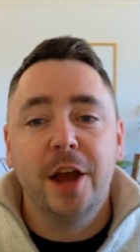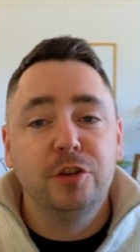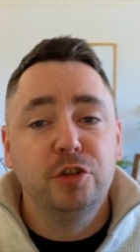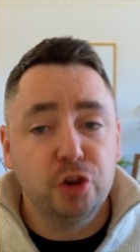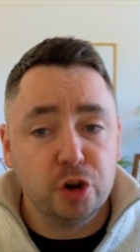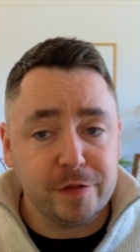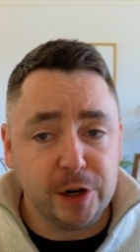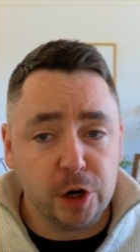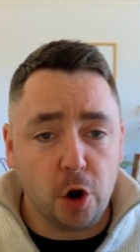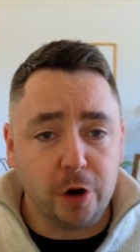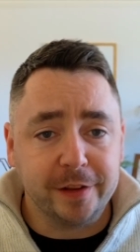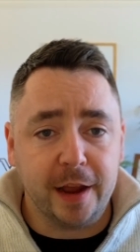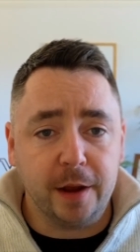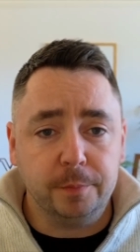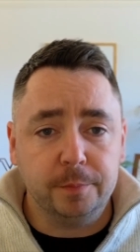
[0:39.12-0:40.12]
During
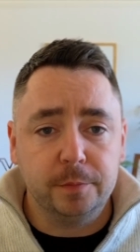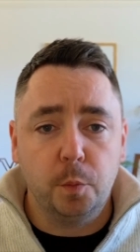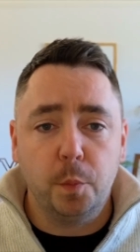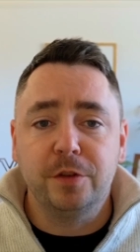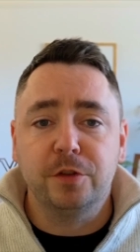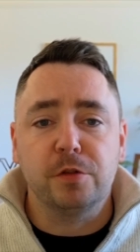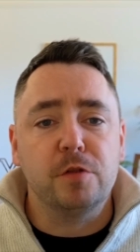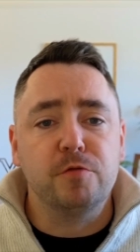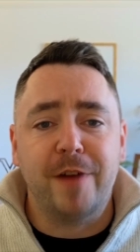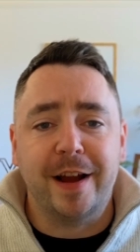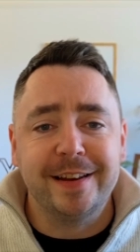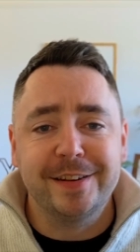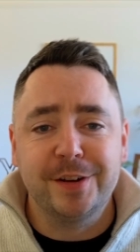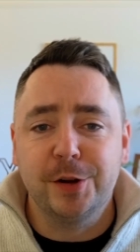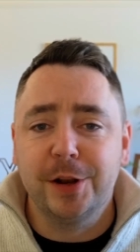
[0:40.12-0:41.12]
lockdown, we saw a
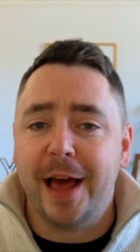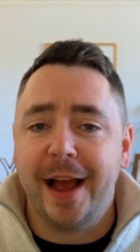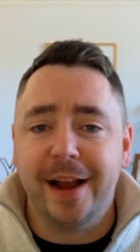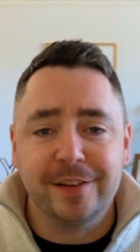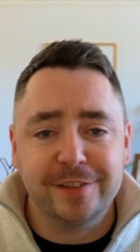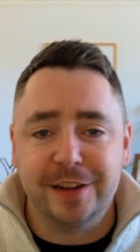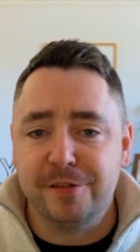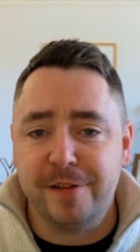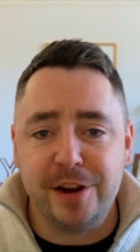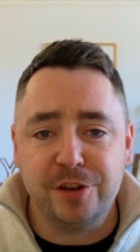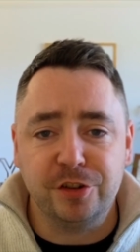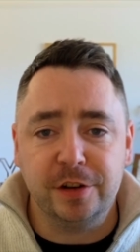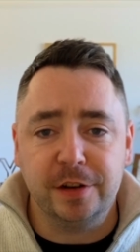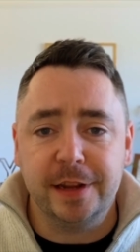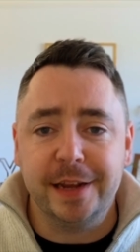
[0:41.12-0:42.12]
radical
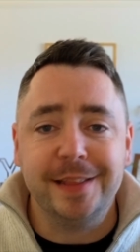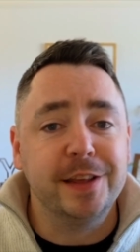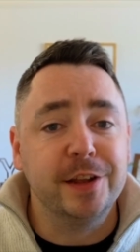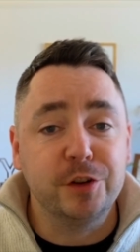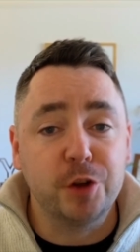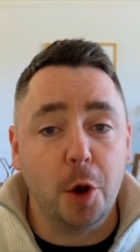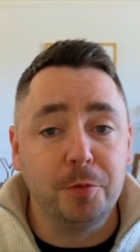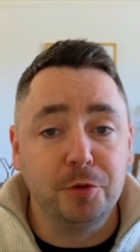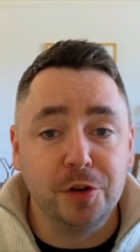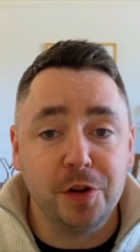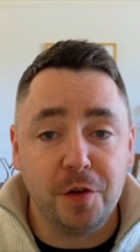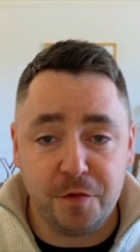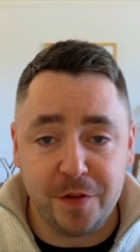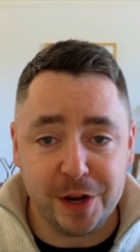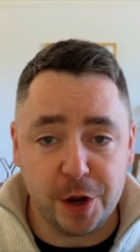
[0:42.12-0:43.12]
acceleration in the adoption
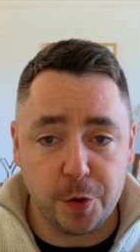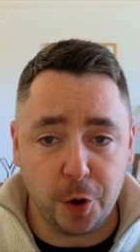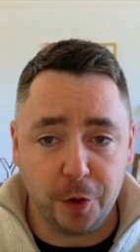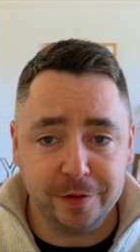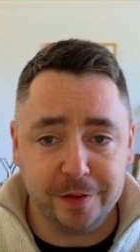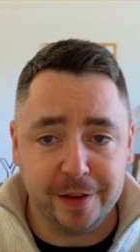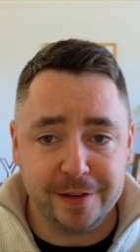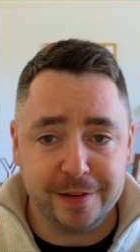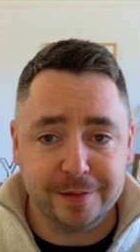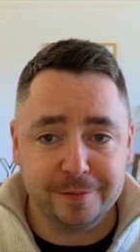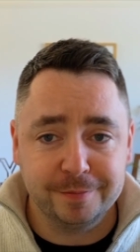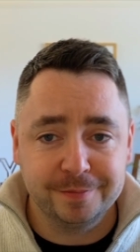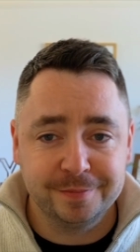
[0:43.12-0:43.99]
of video content.